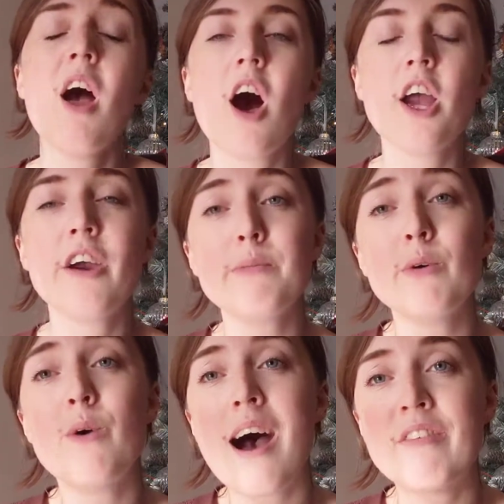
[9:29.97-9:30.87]
I hope you
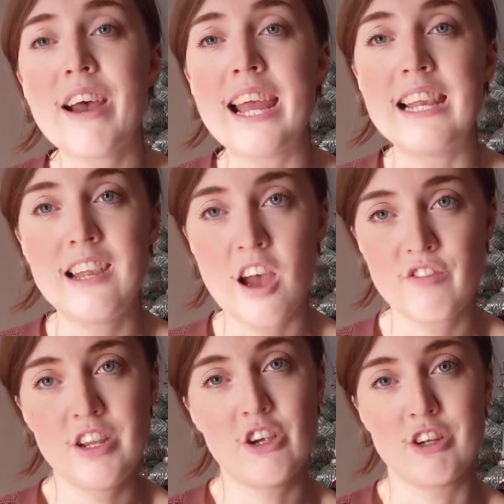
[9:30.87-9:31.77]
all have a
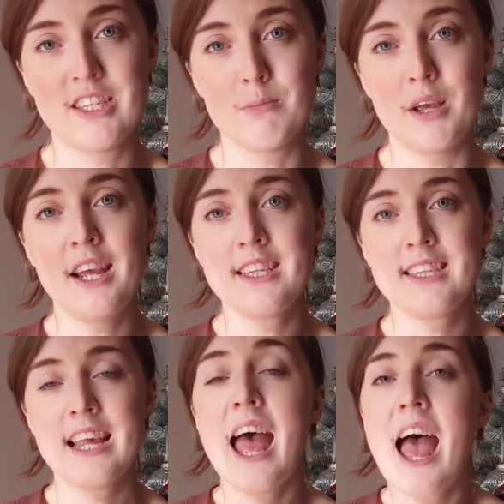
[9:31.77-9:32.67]
lovely
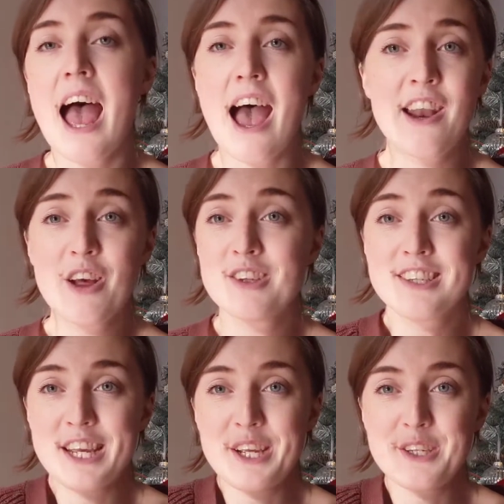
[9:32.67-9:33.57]
Christmas and I'll
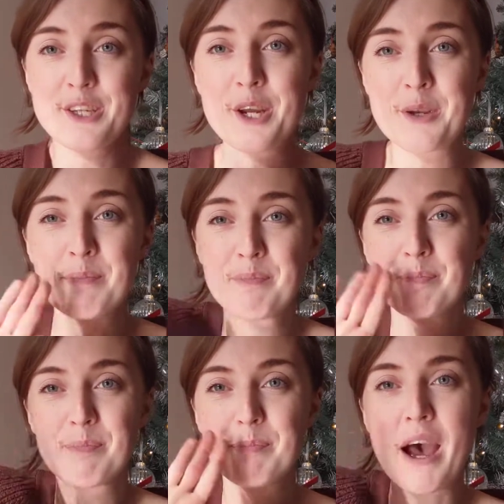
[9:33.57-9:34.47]
see you soon.
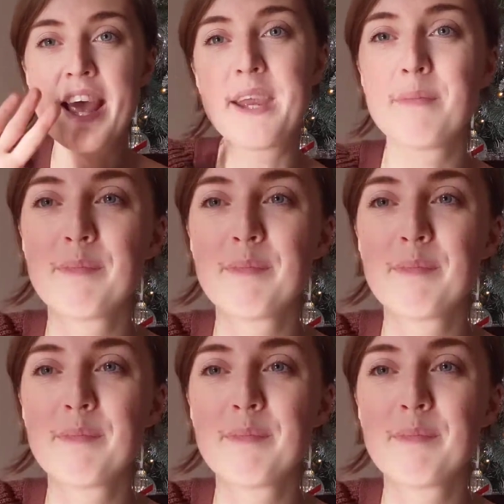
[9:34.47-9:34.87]
Bye.